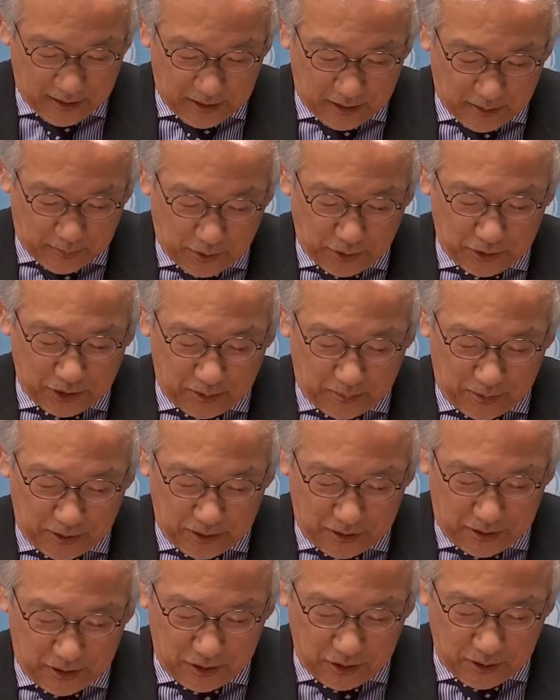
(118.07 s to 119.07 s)
the
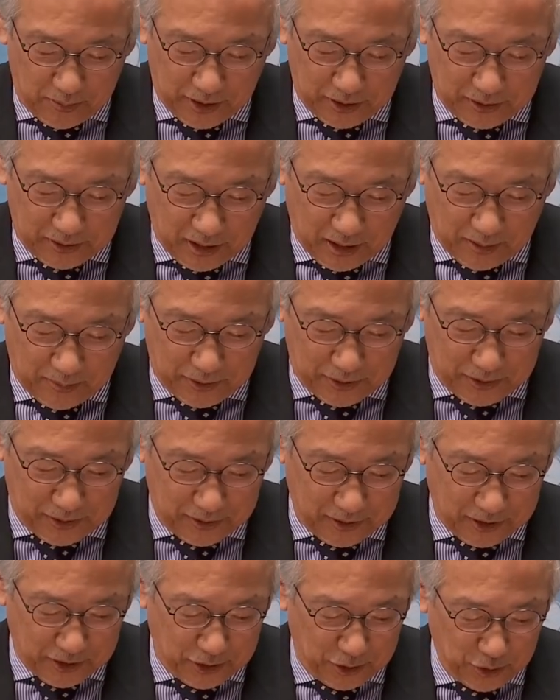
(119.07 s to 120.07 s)
possibility of
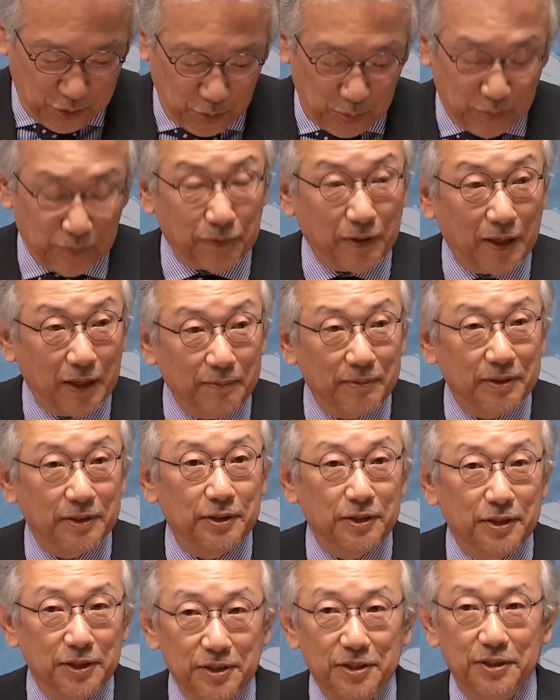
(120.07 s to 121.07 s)
establishing a new
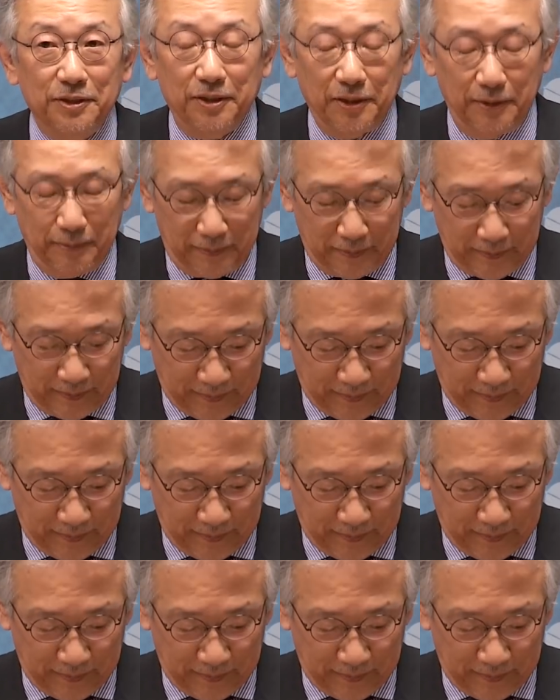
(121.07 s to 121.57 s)
private initiative